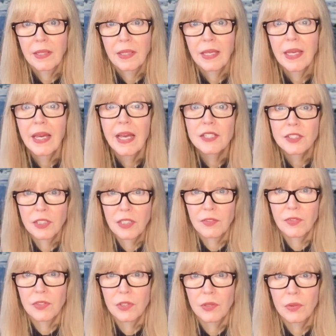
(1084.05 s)
he has
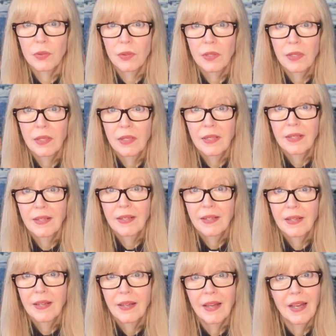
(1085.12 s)
given you
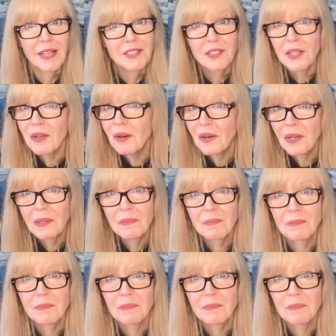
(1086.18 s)
as they are.